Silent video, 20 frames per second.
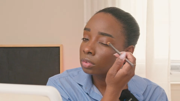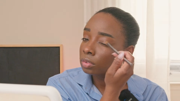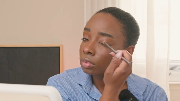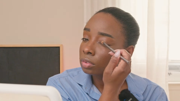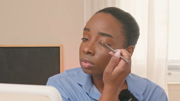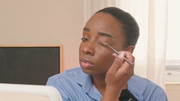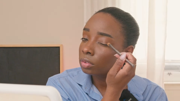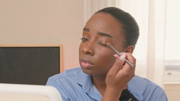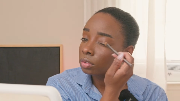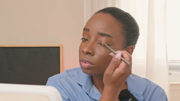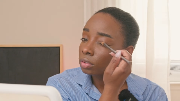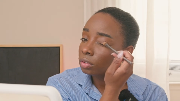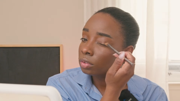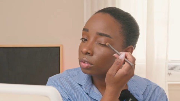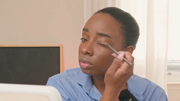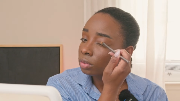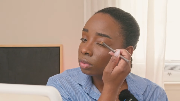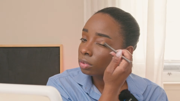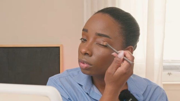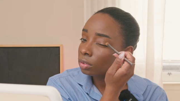
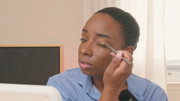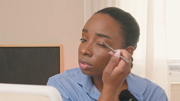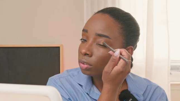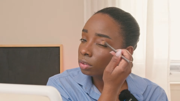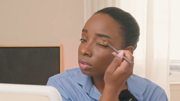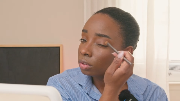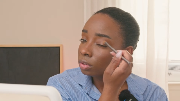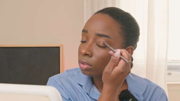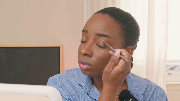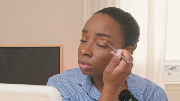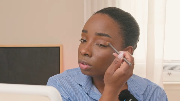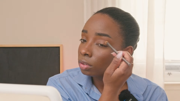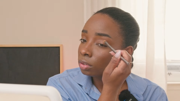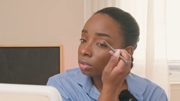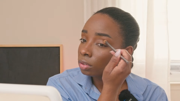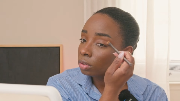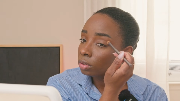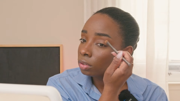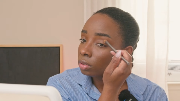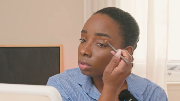
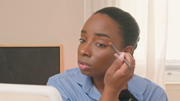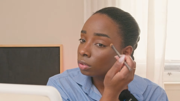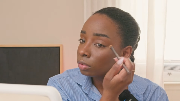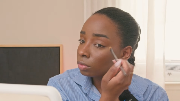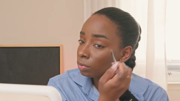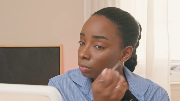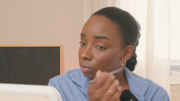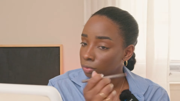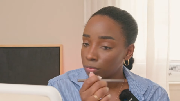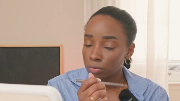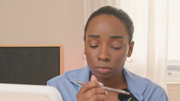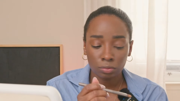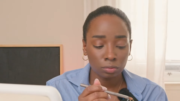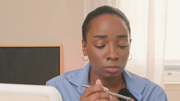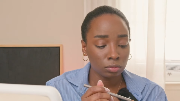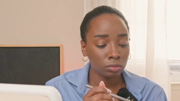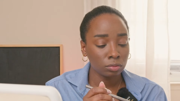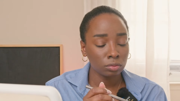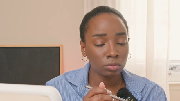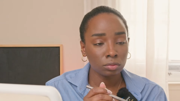
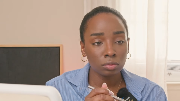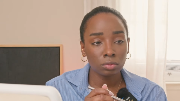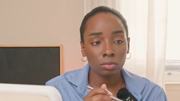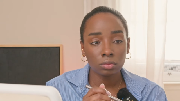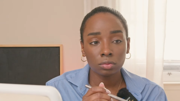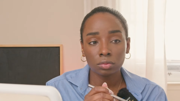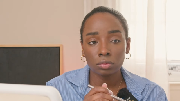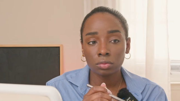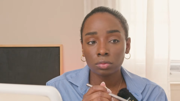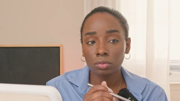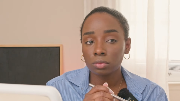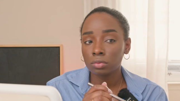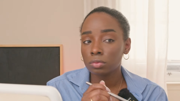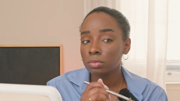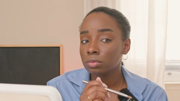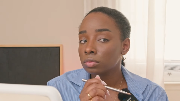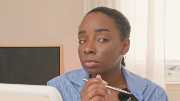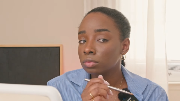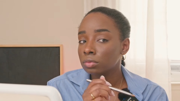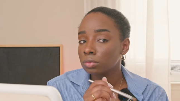
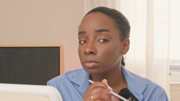Nothing is said.